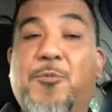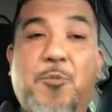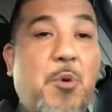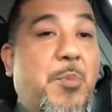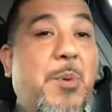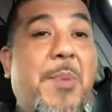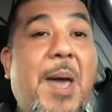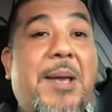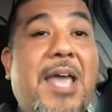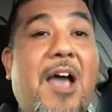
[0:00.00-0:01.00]
We'll be
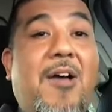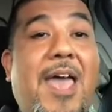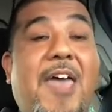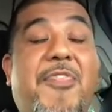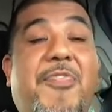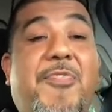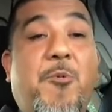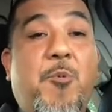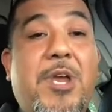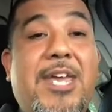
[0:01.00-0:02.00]
back out at
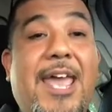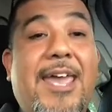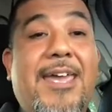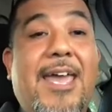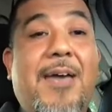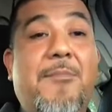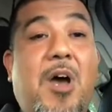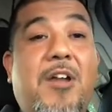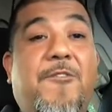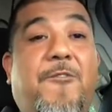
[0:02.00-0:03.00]
3 a.m.
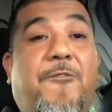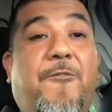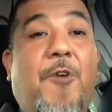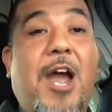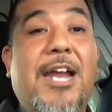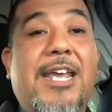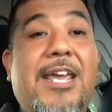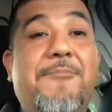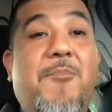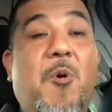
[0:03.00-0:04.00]
on
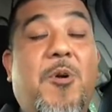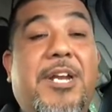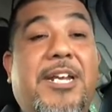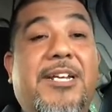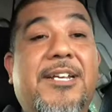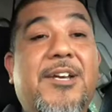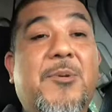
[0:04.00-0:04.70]
Friday morning.